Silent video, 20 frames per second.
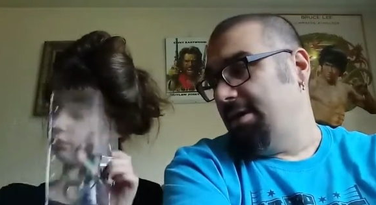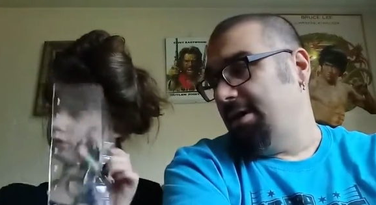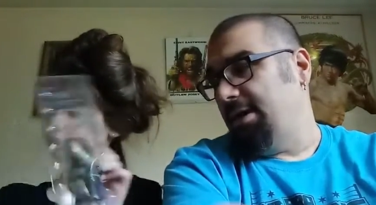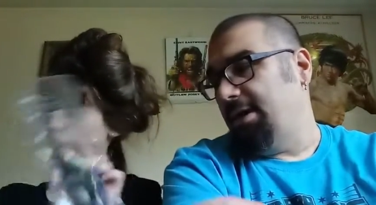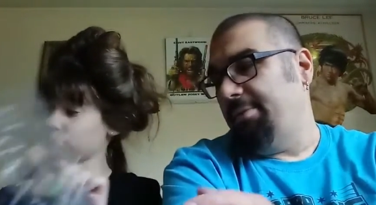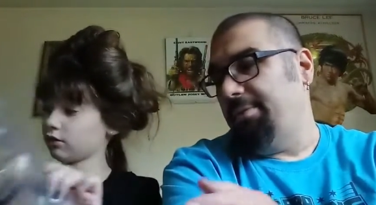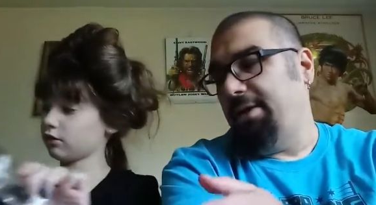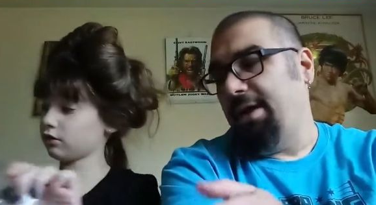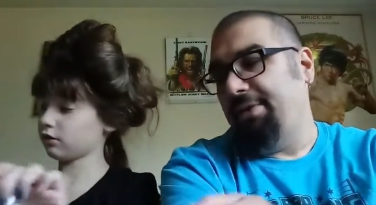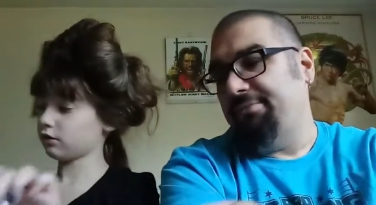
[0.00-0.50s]

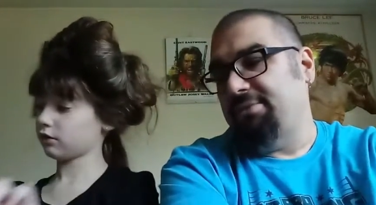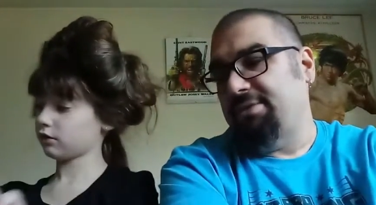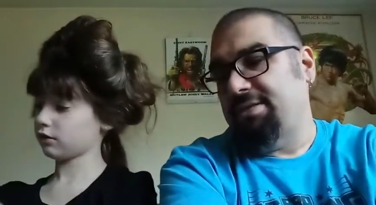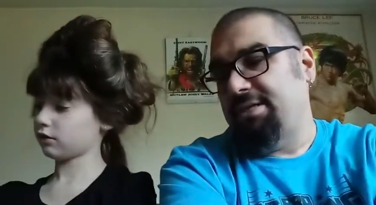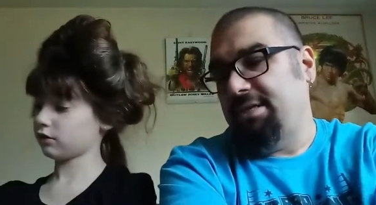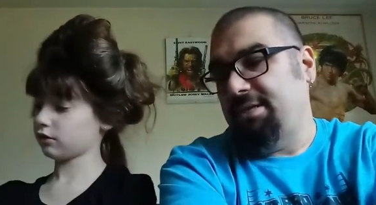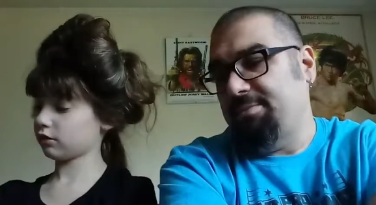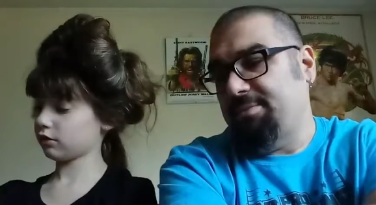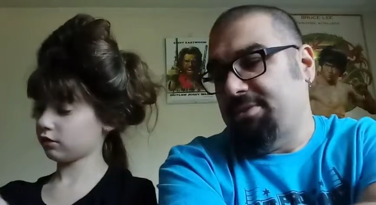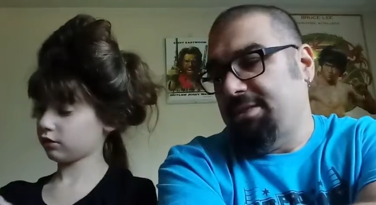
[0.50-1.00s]
Speaker 1: Um, we haven't
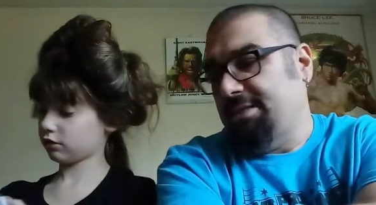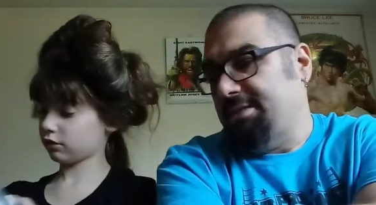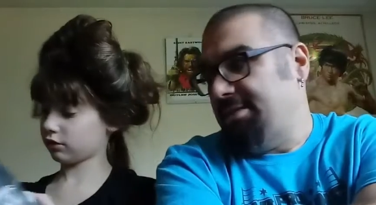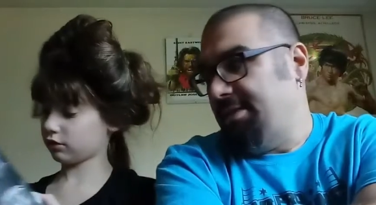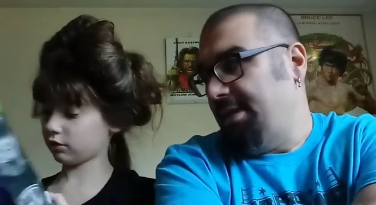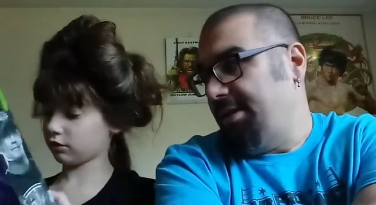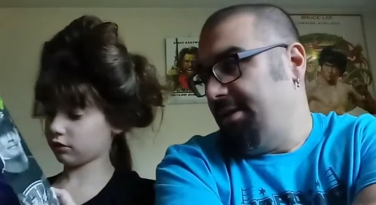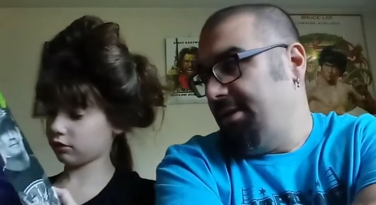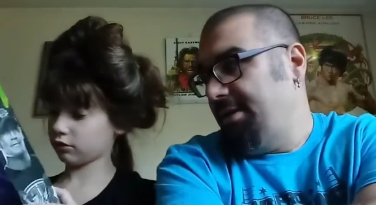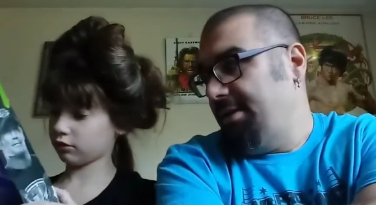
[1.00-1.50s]
seen them since
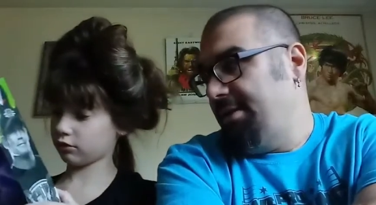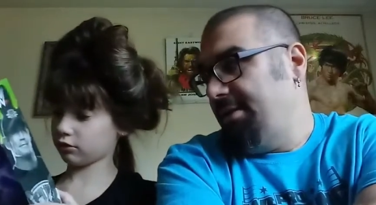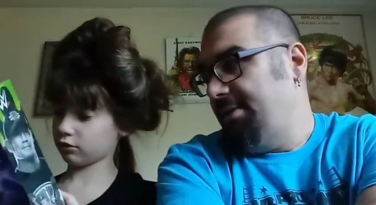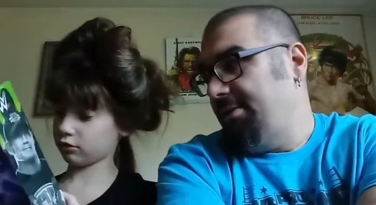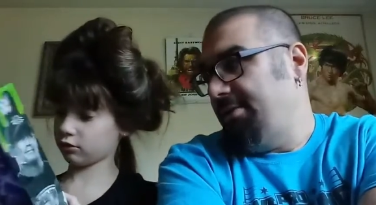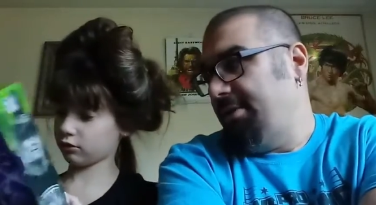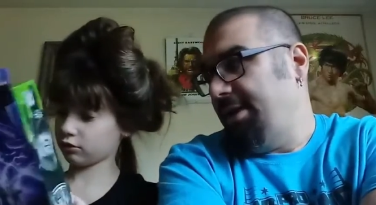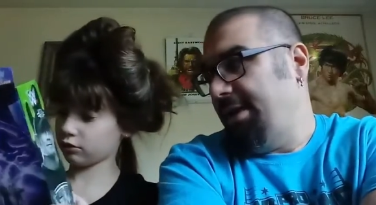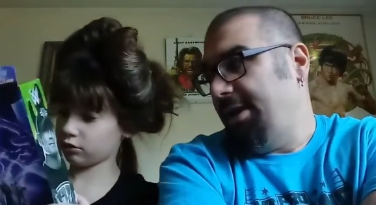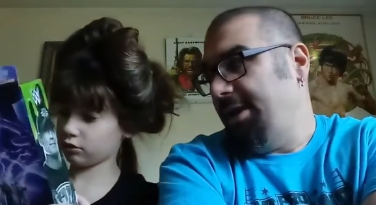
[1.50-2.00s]
then.
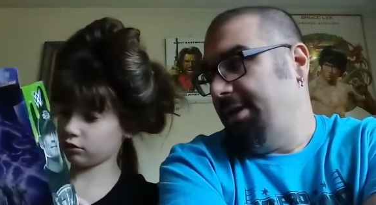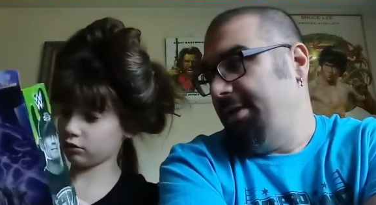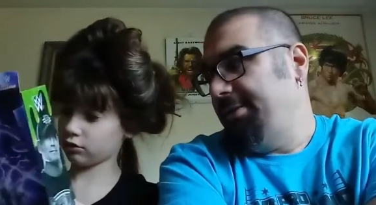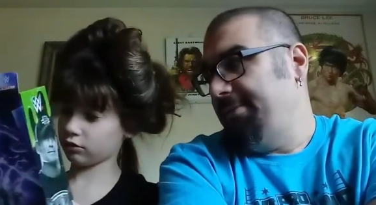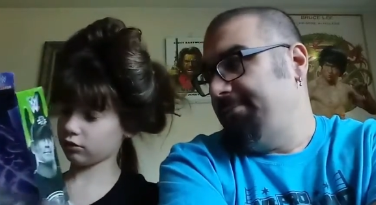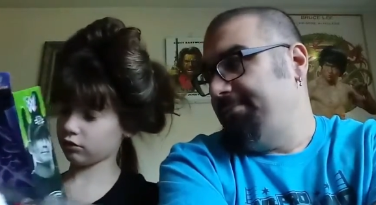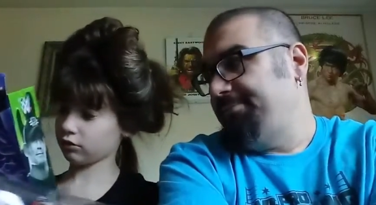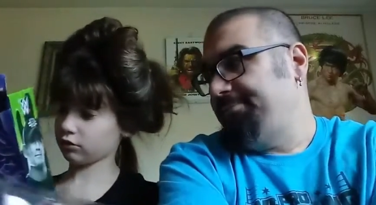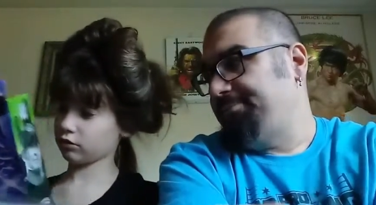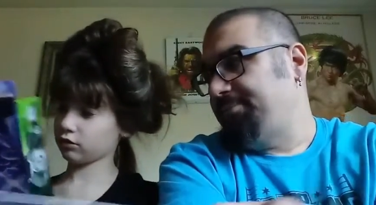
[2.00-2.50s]
Okay.
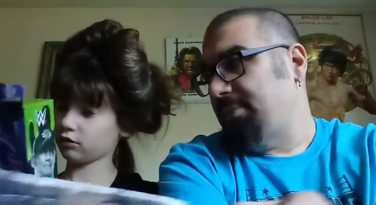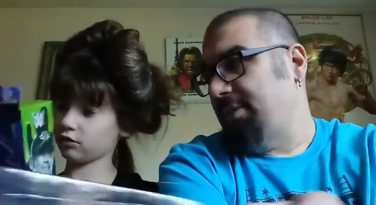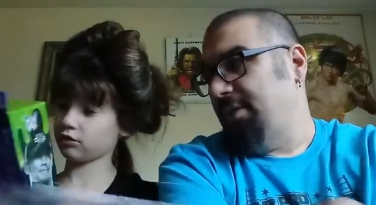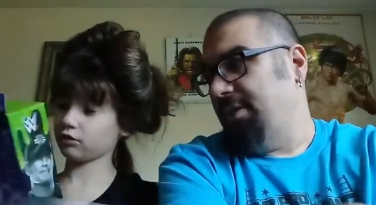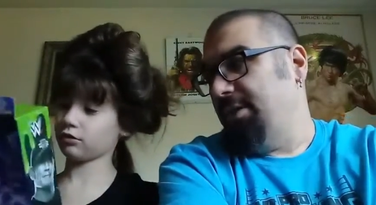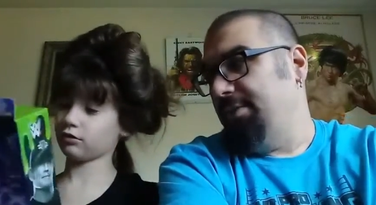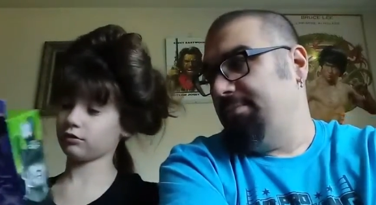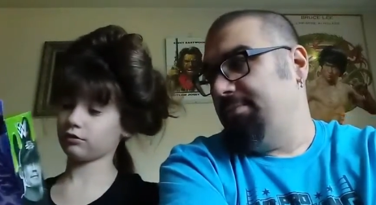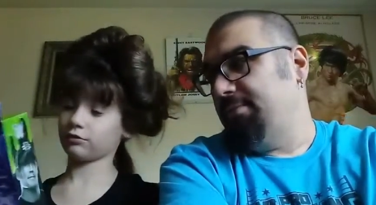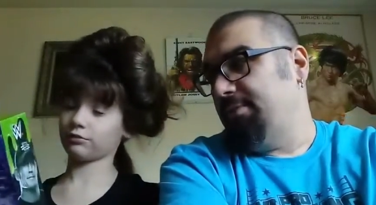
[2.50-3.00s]

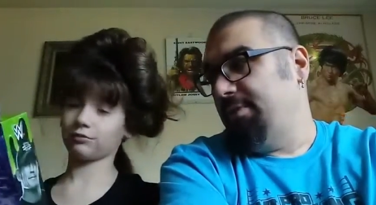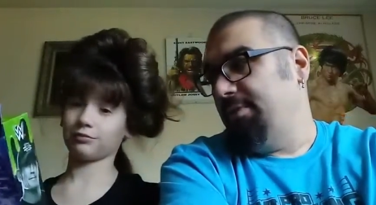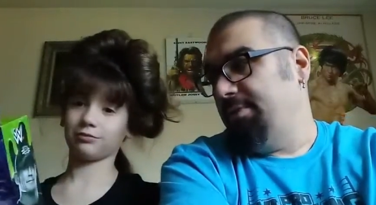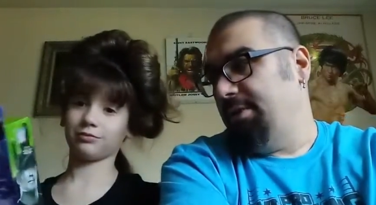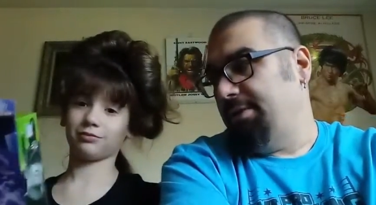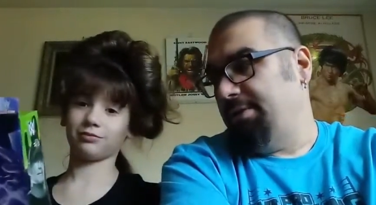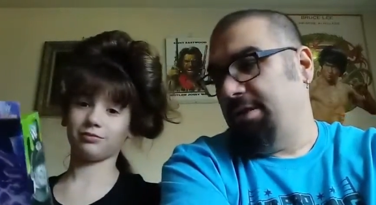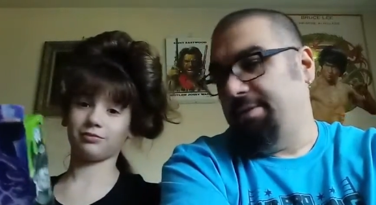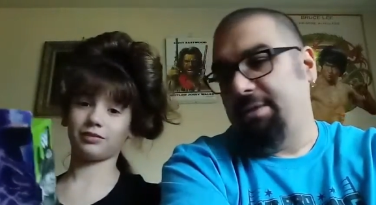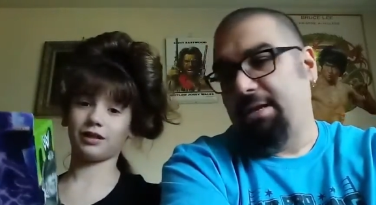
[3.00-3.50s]
Yeah. You want
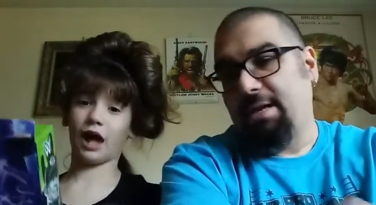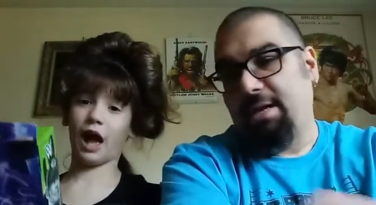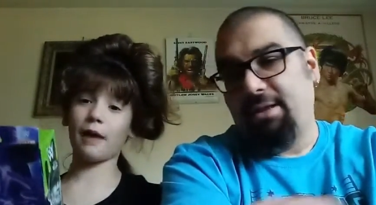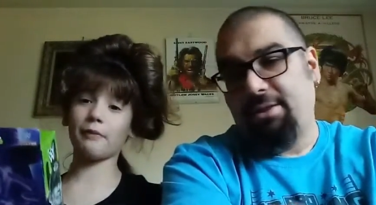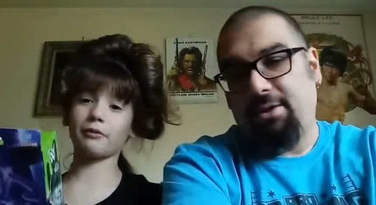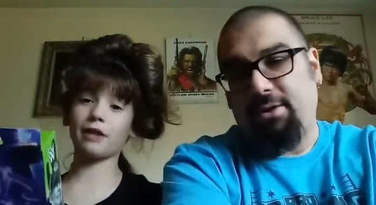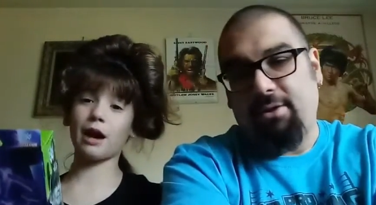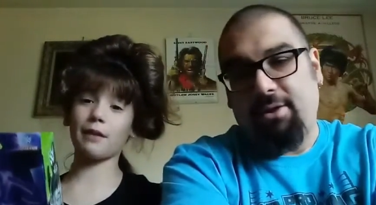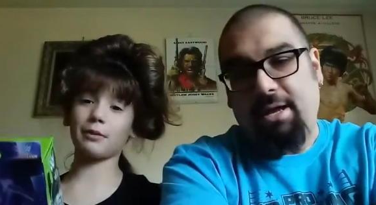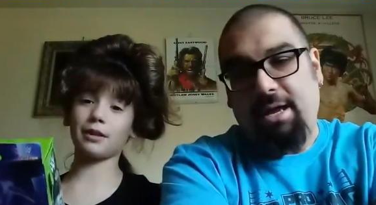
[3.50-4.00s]
to grab that
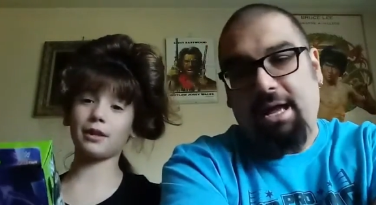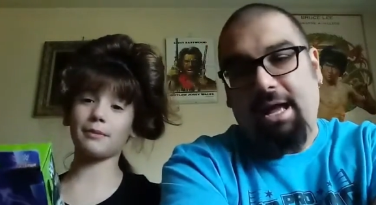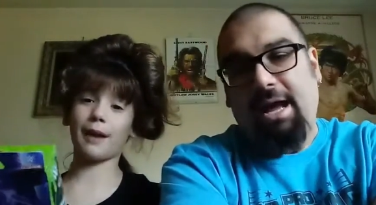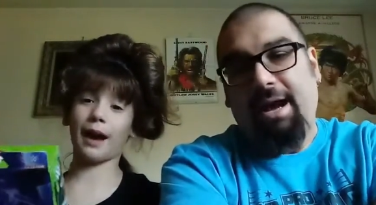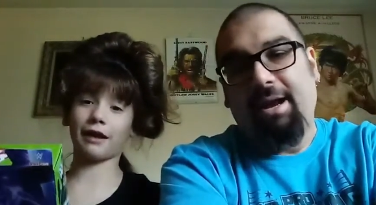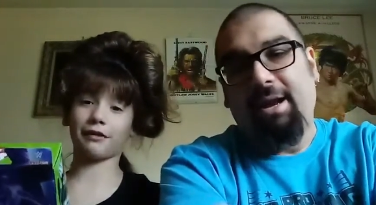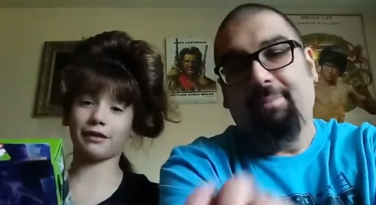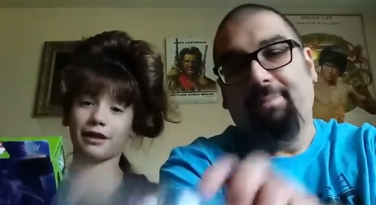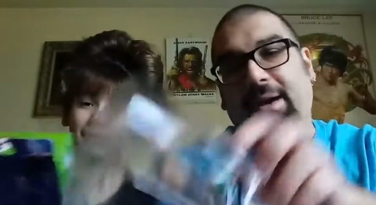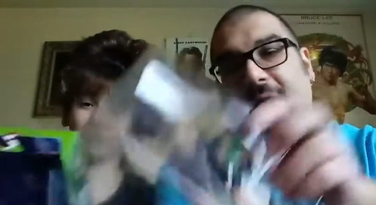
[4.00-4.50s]
out of there? I'm okay.
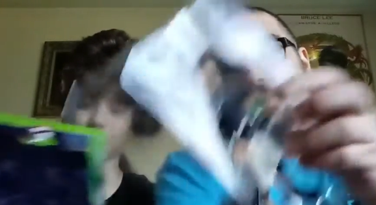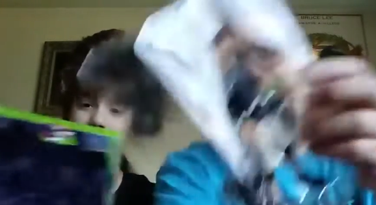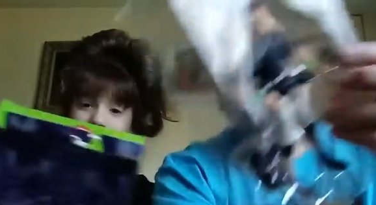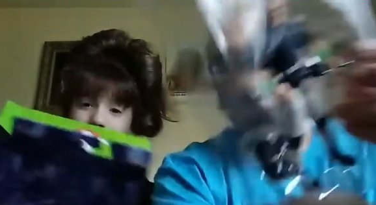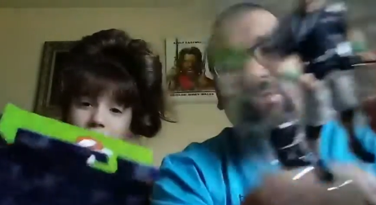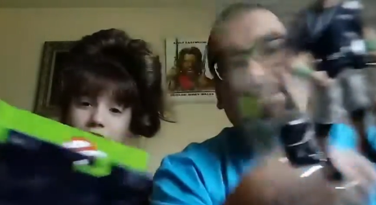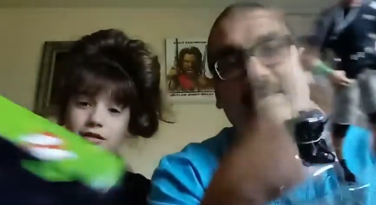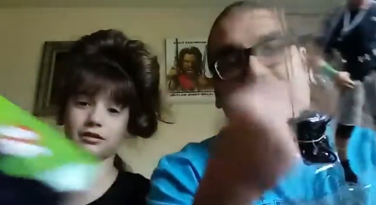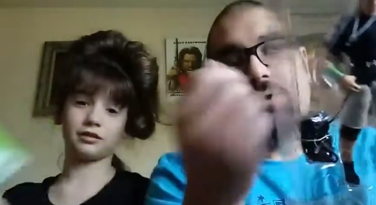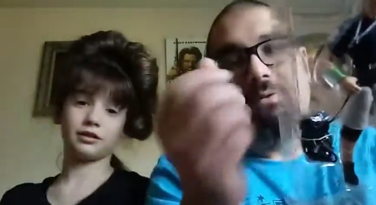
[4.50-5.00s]
I'm gonna pop
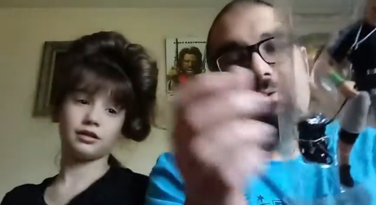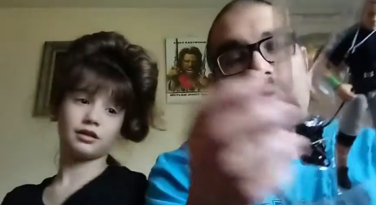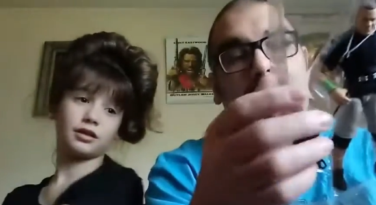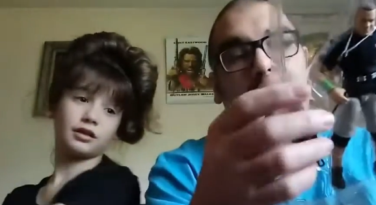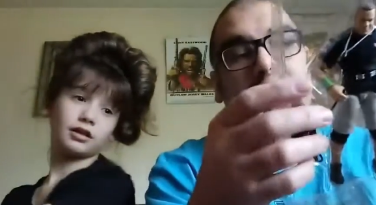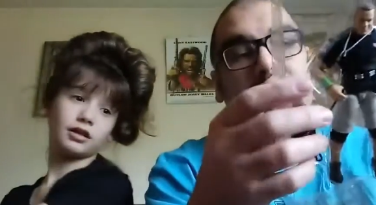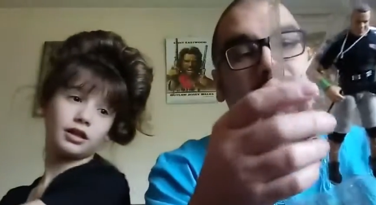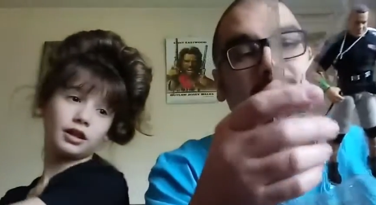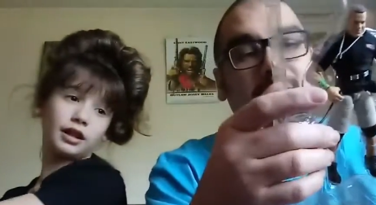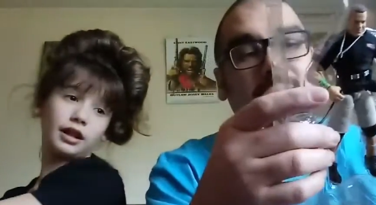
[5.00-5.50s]
this out
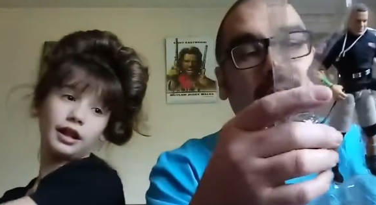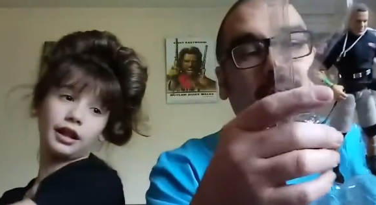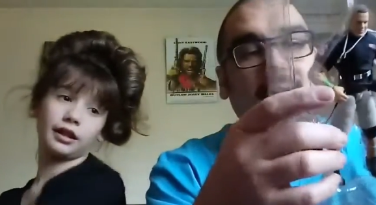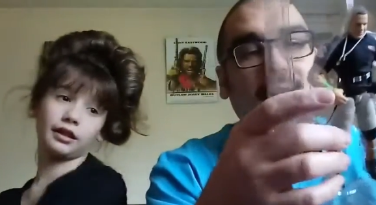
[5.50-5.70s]
because.